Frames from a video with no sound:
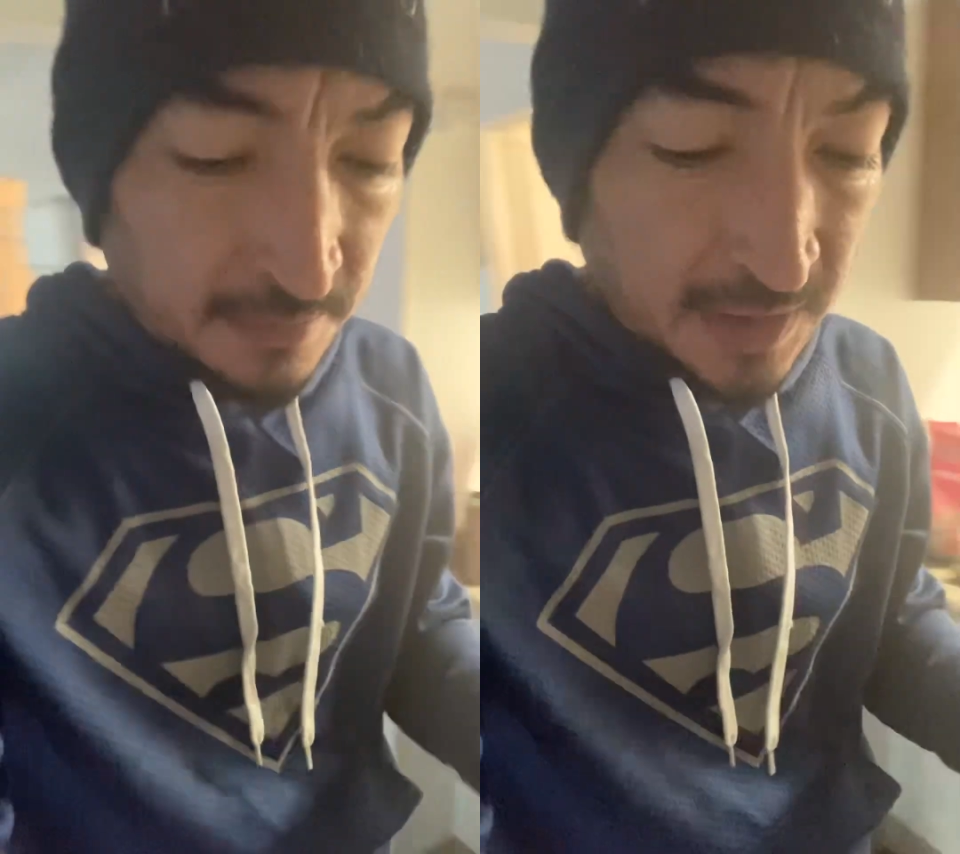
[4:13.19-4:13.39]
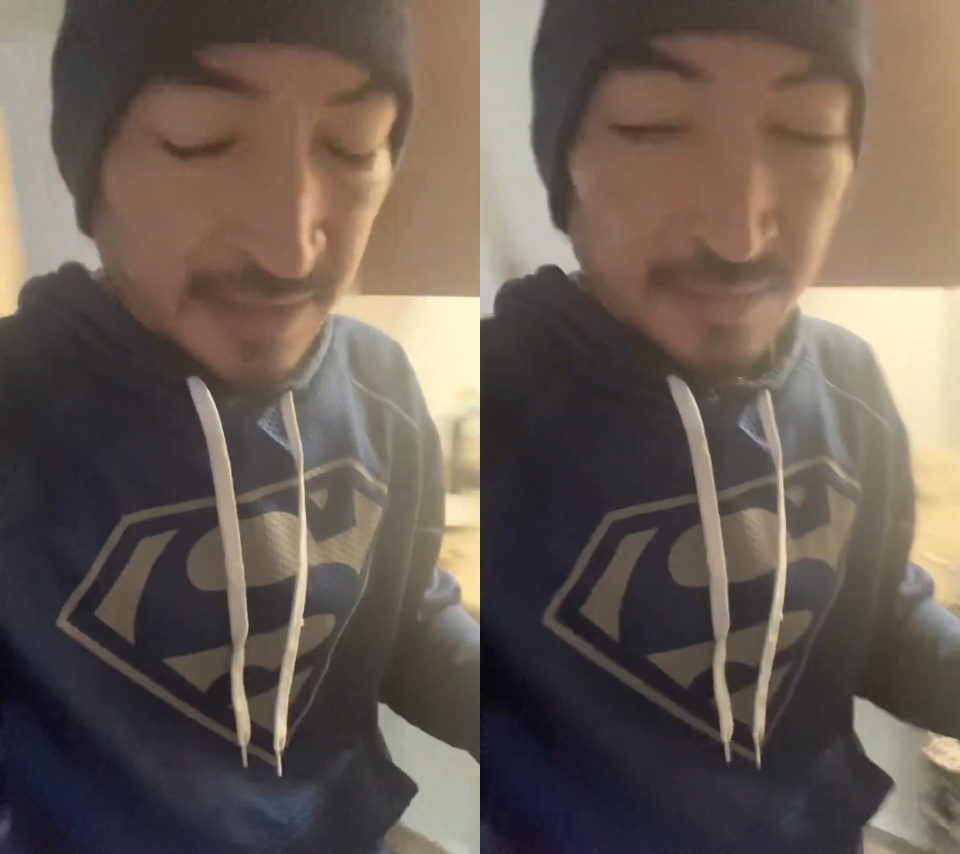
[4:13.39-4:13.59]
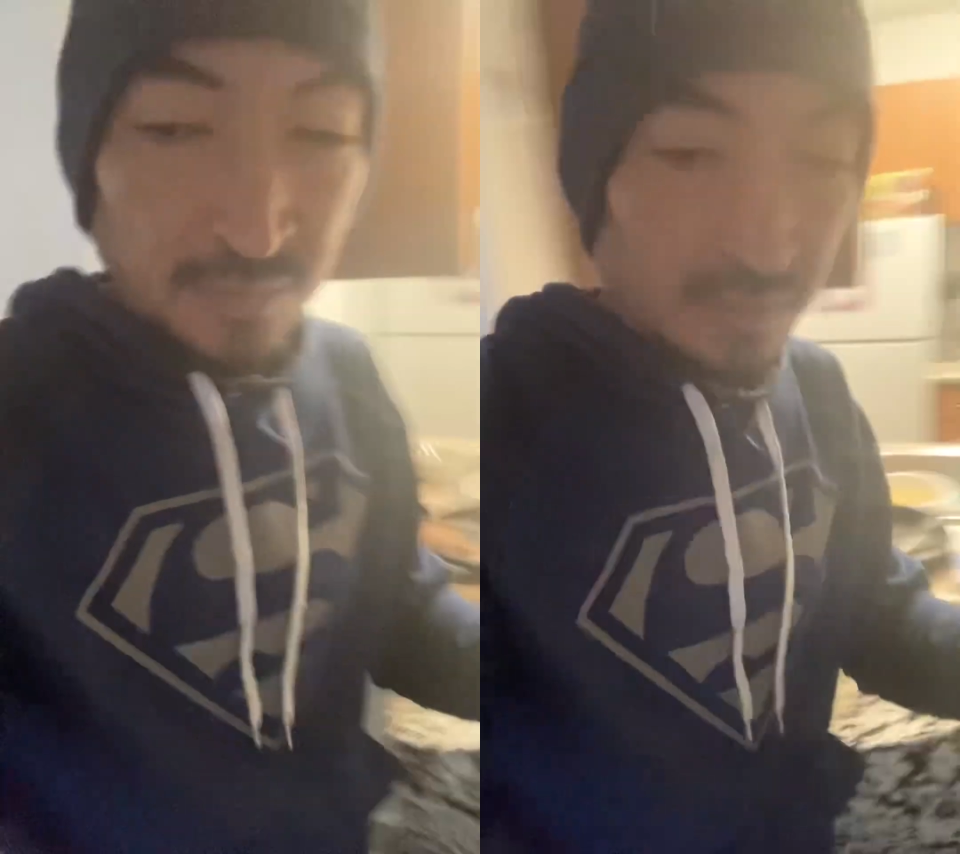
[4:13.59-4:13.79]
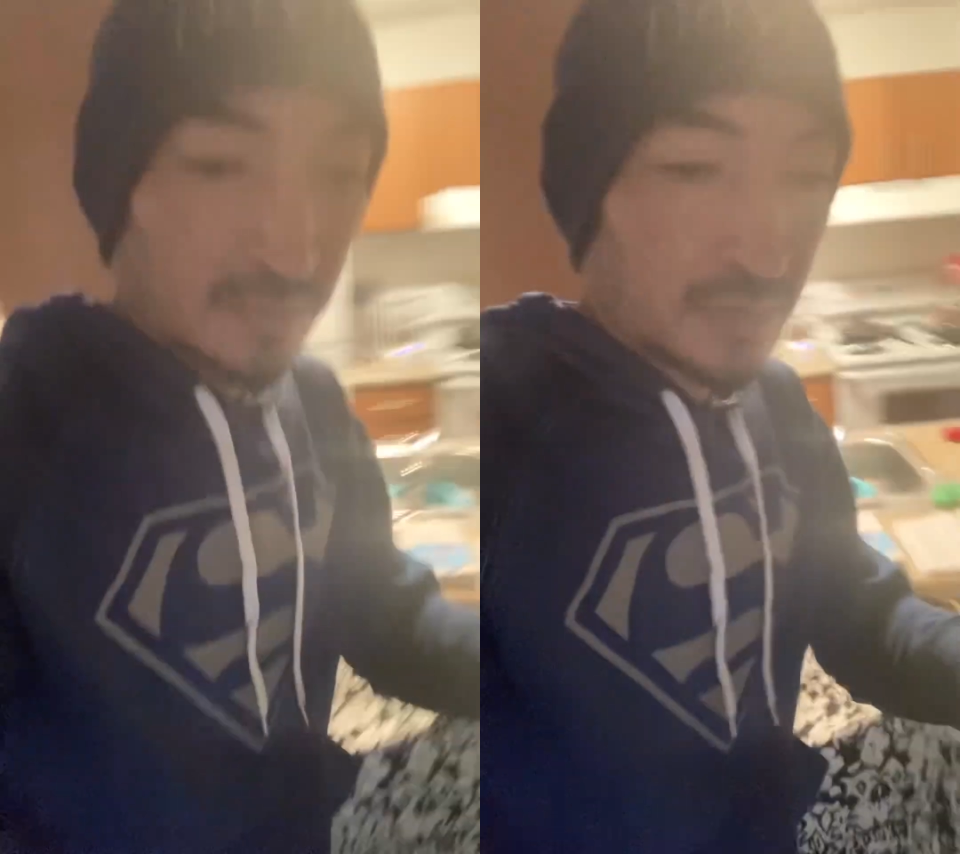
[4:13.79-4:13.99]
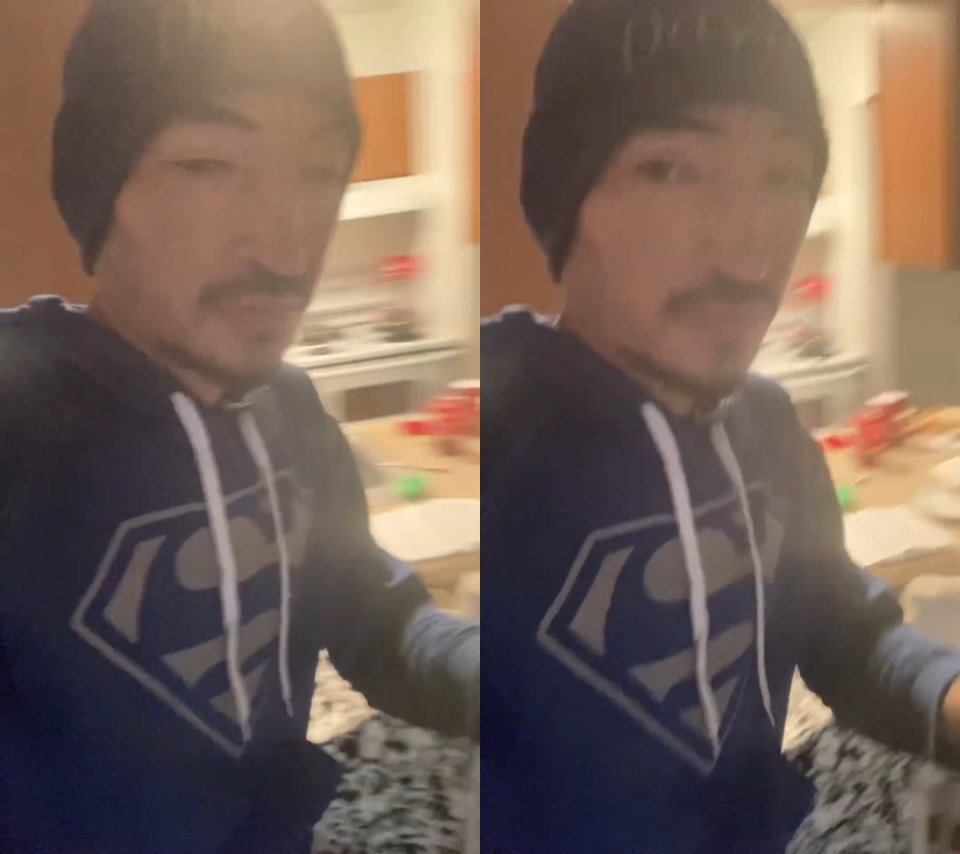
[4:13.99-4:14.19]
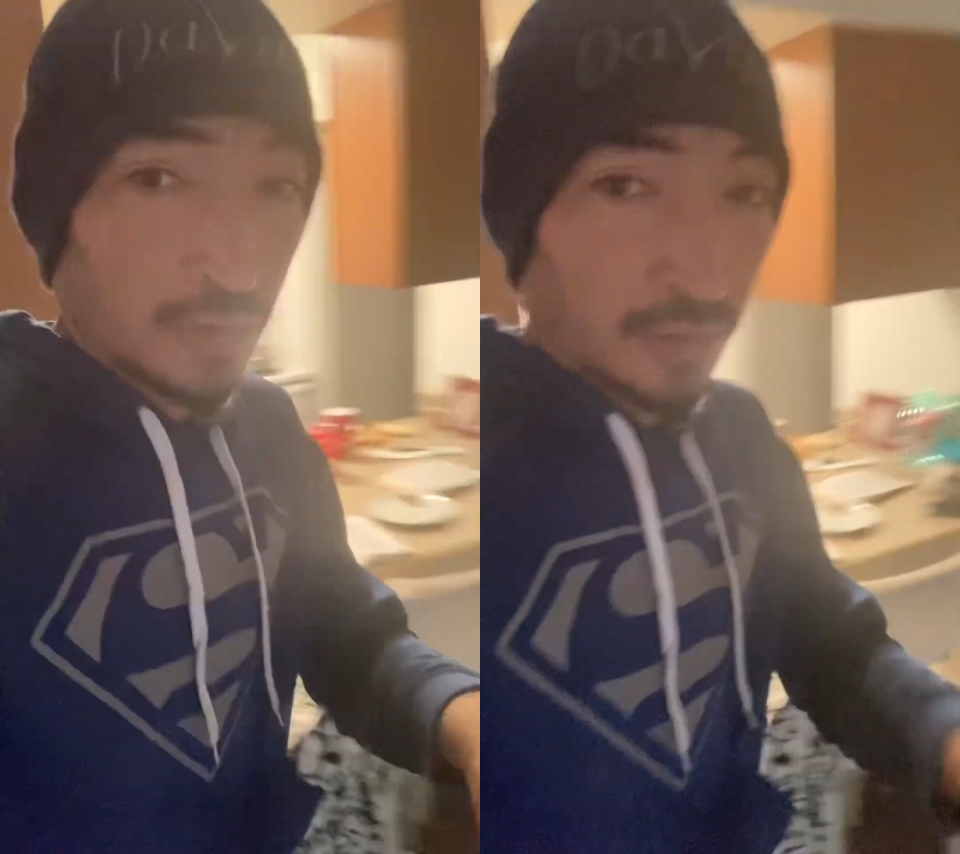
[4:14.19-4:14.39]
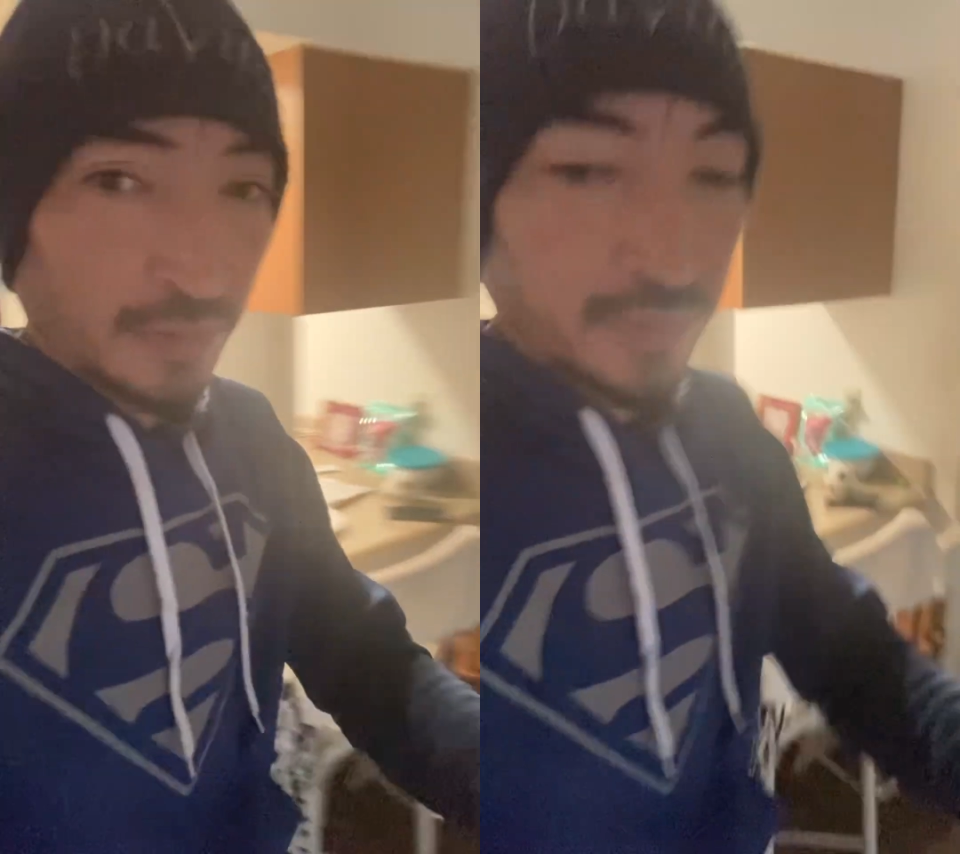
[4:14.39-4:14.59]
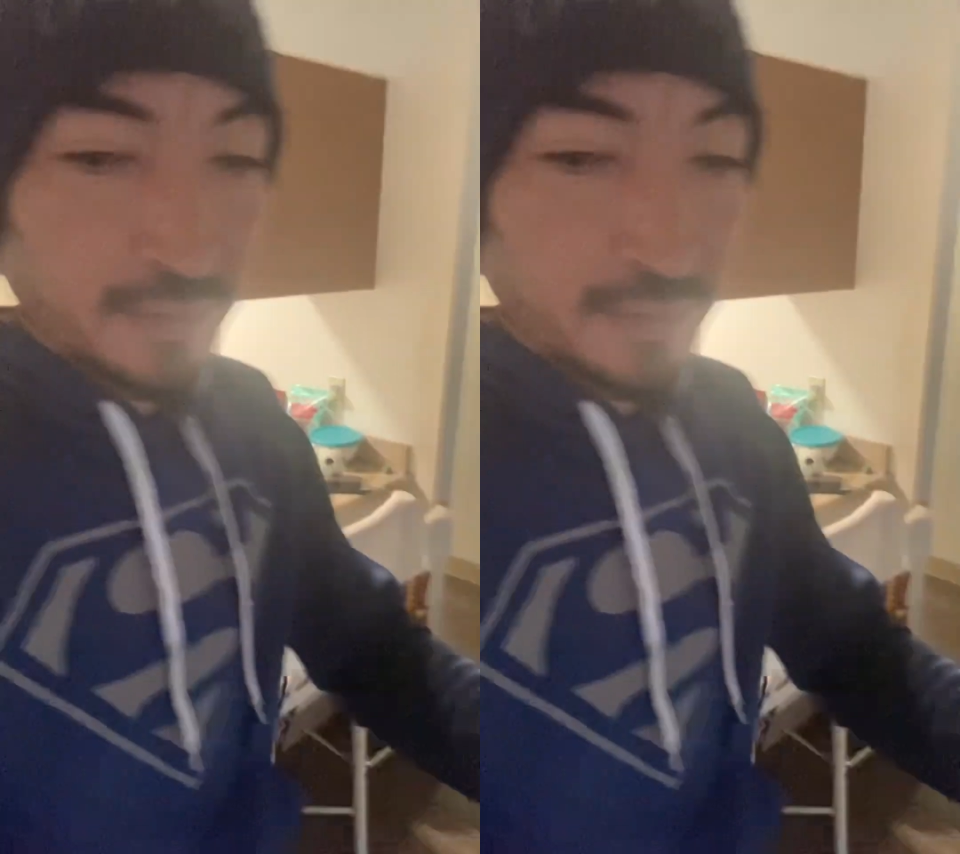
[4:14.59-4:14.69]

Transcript: down to earth.